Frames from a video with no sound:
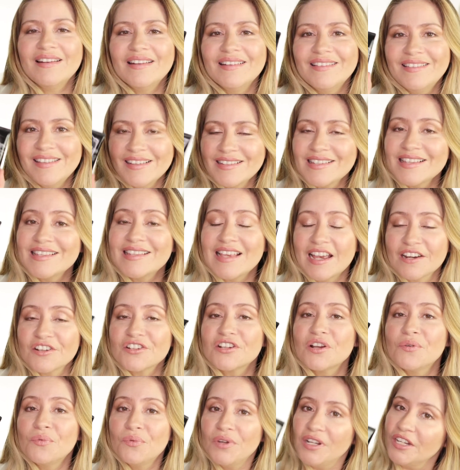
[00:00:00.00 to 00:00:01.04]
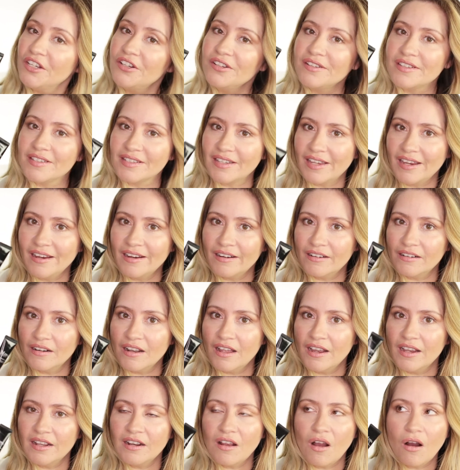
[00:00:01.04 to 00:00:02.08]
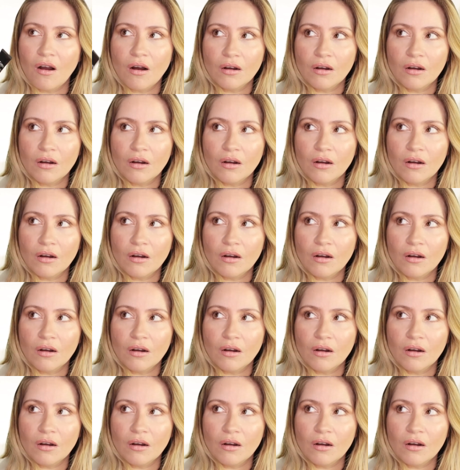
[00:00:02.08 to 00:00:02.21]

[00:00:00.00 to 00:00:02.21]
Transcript: This is actually a really good skincare line.